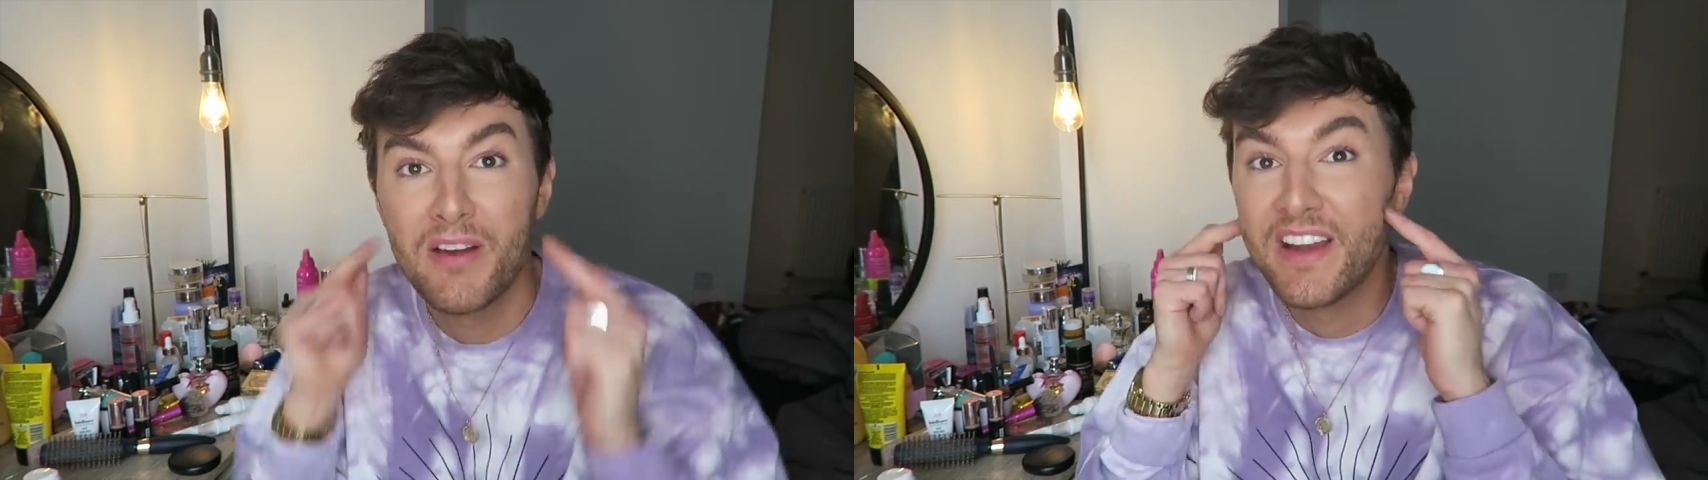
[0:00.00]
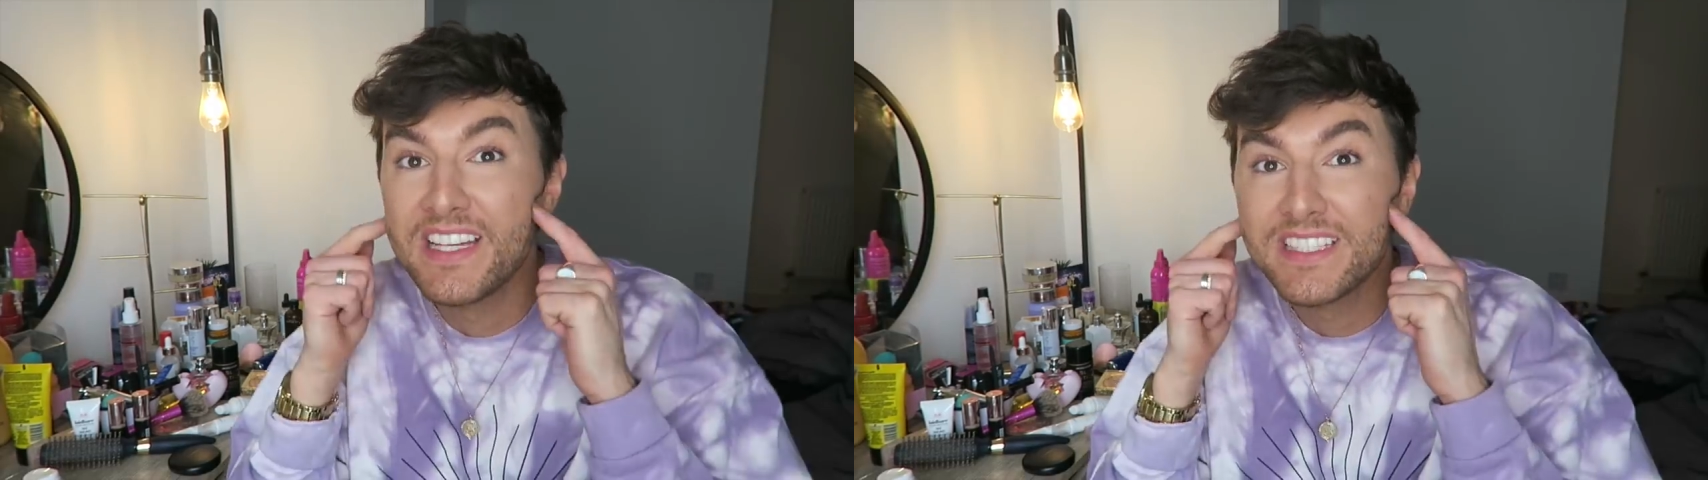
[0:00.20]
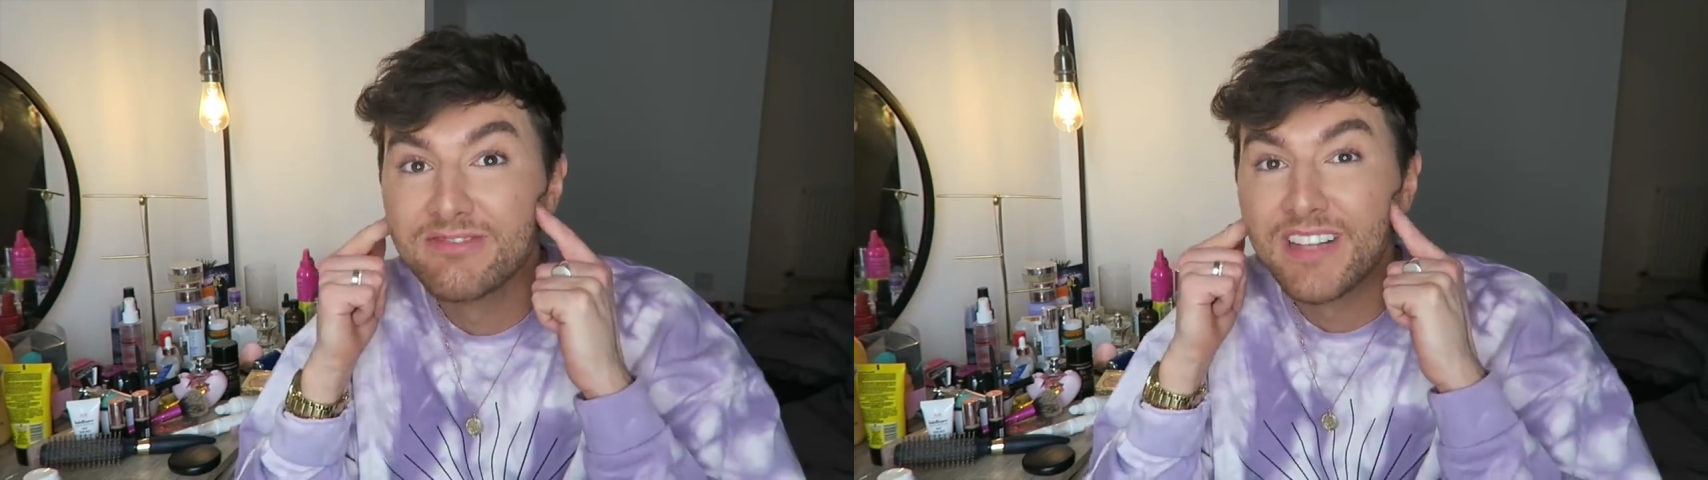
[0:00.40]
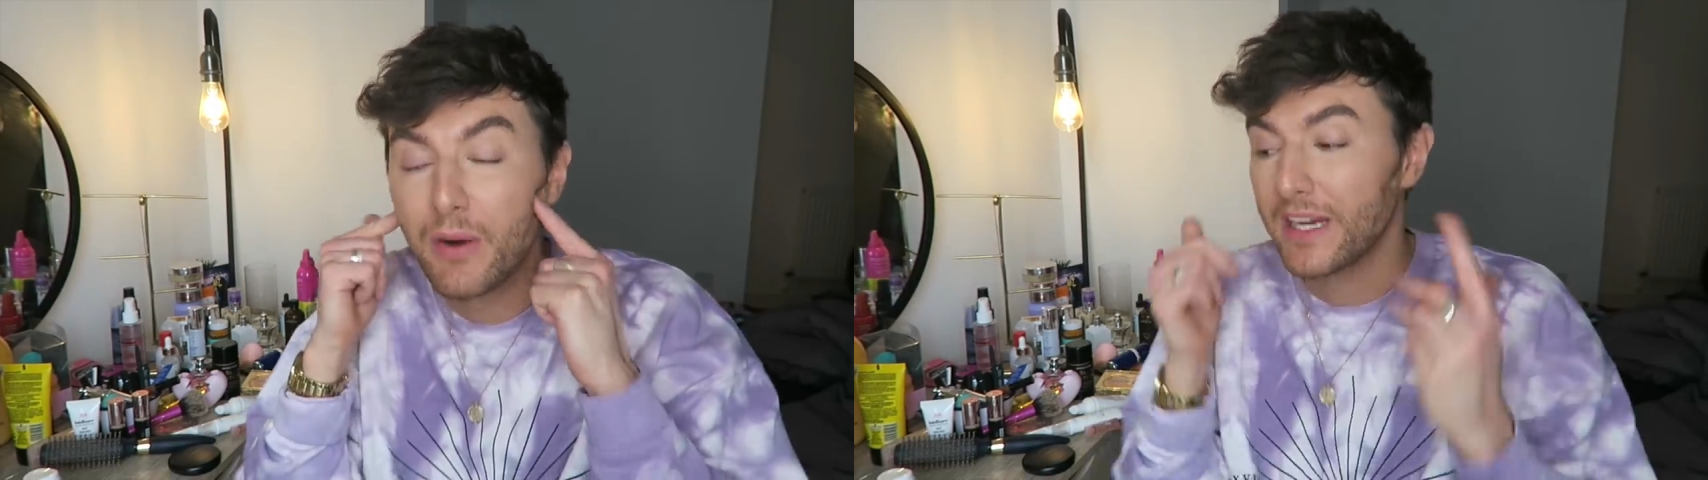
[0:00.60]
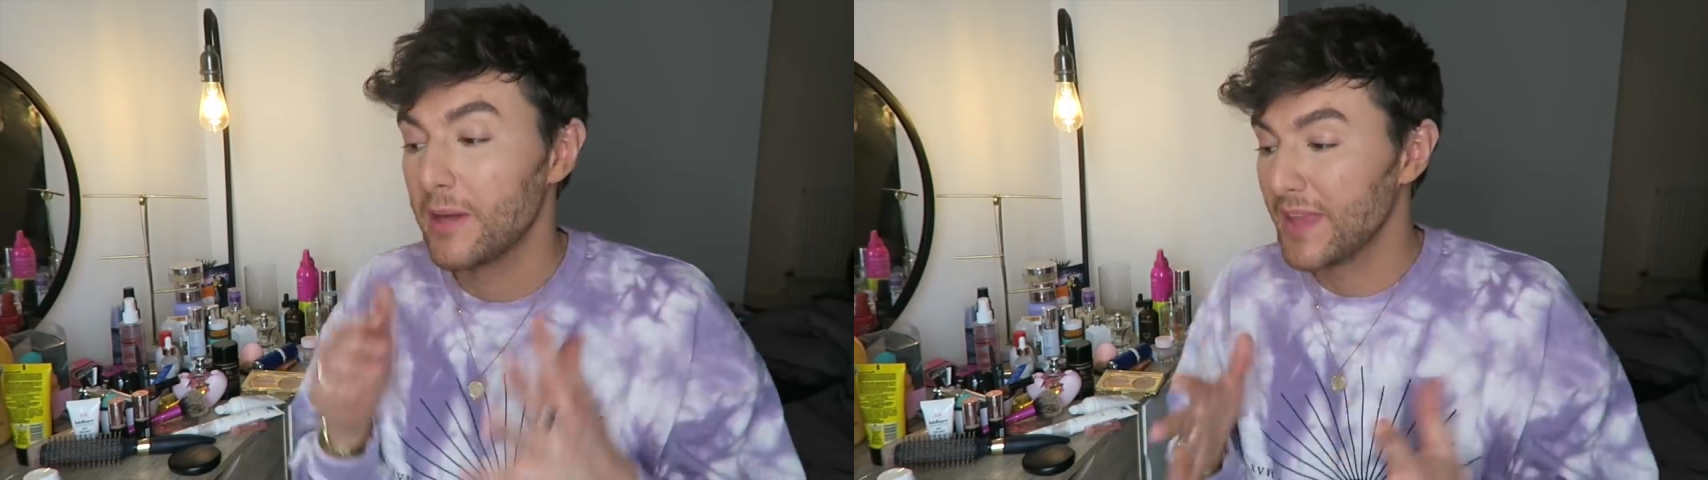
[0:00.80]
face,
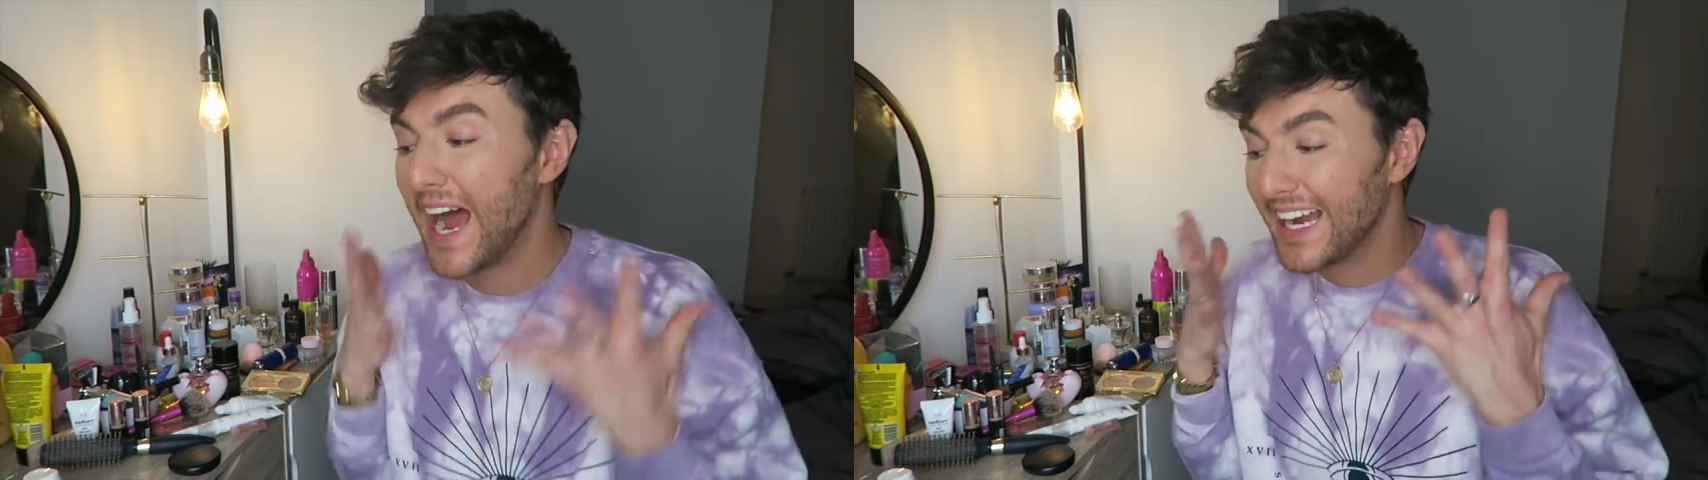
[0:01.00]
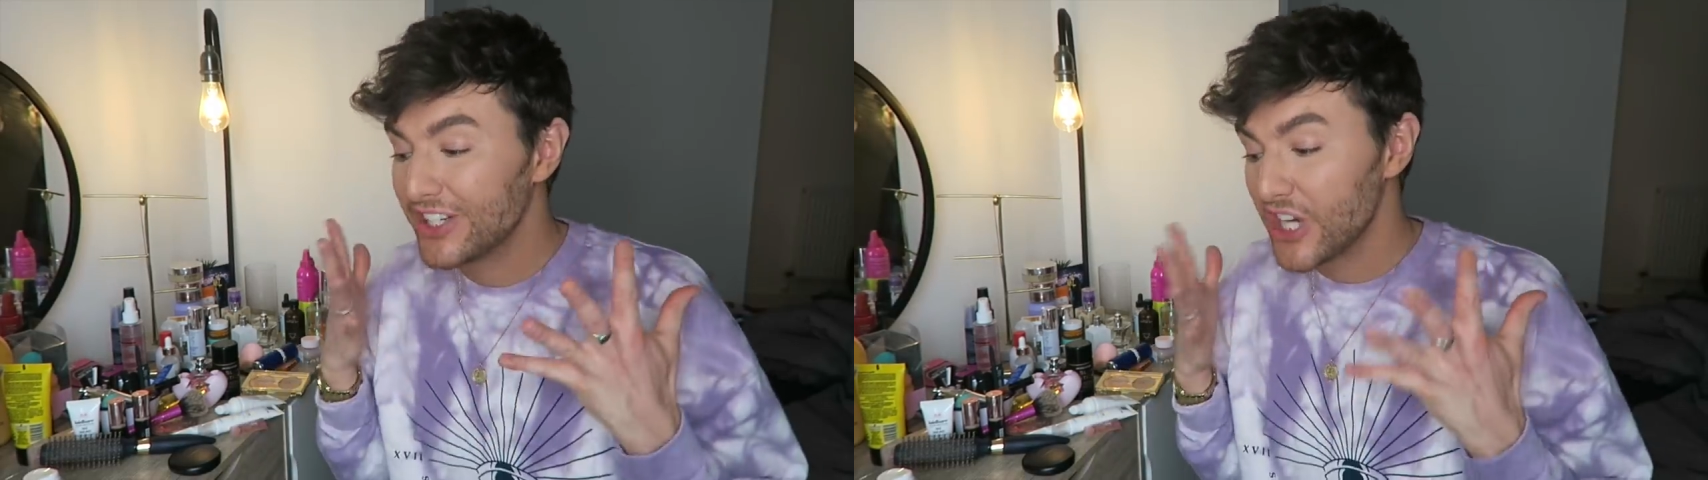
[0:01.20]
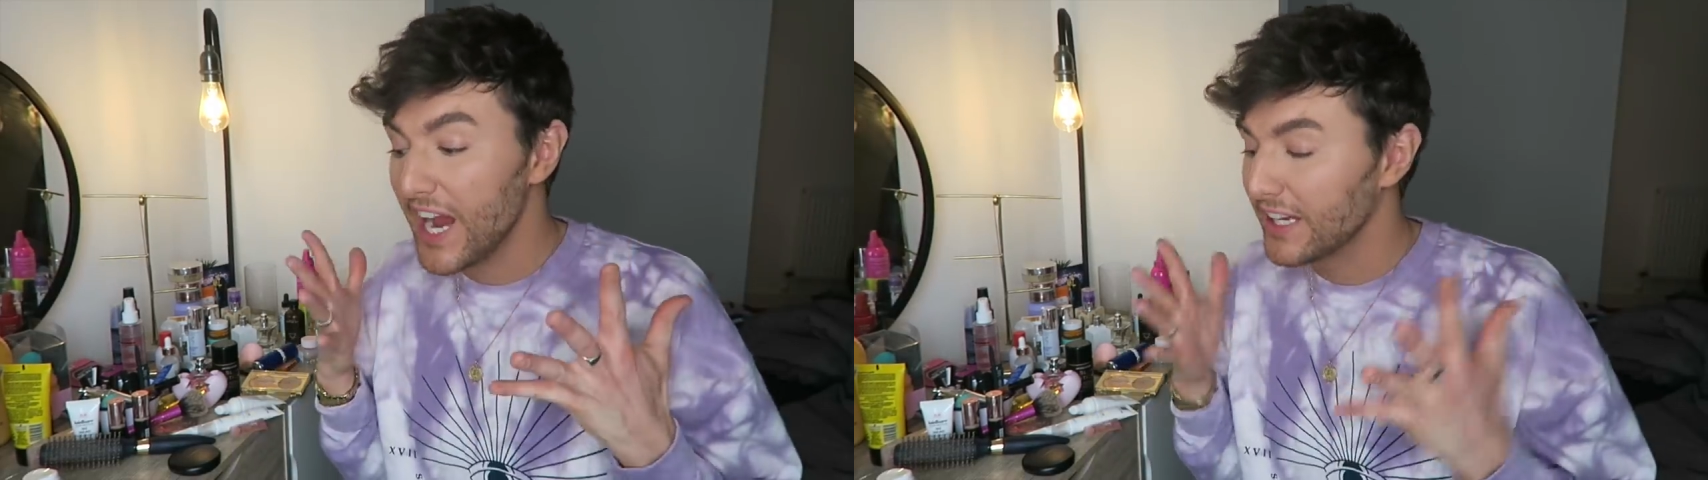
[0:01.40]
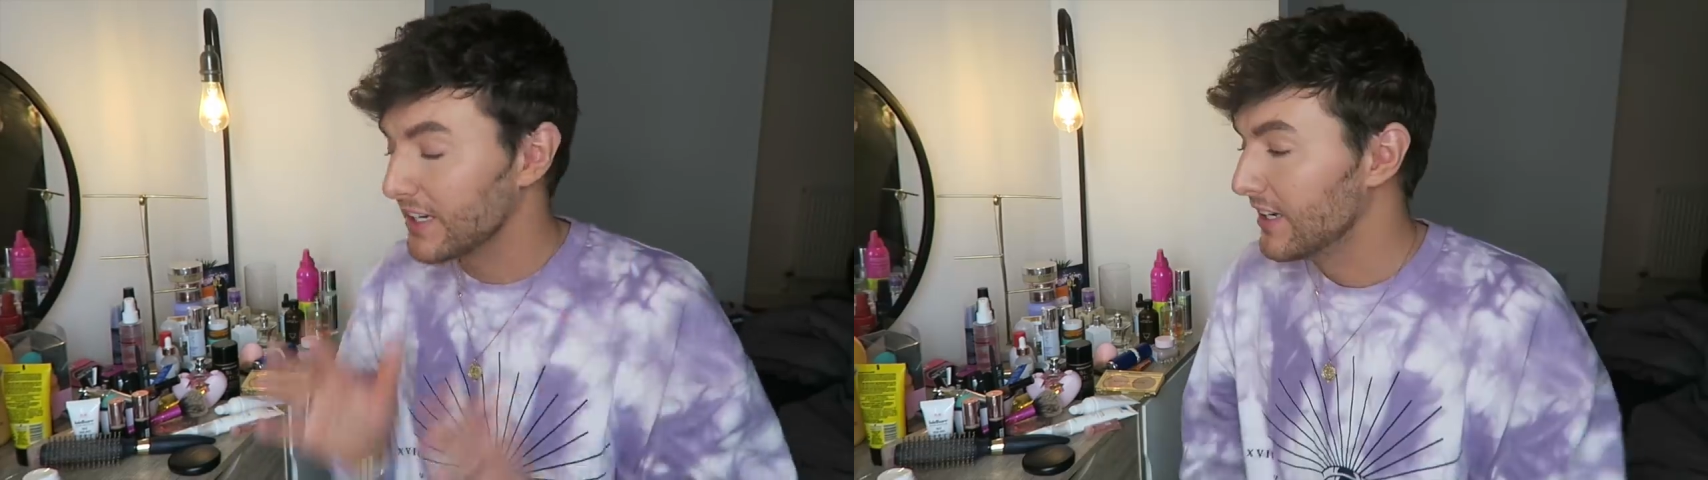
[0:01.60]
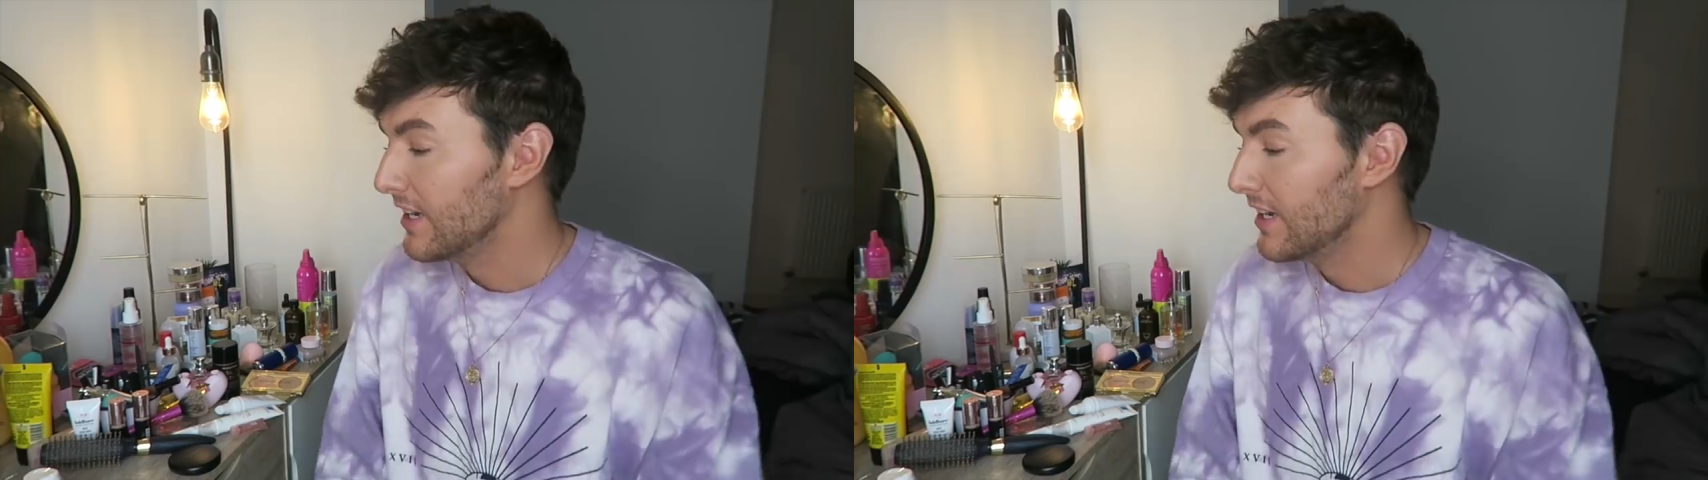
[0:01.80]
how I keep that in check.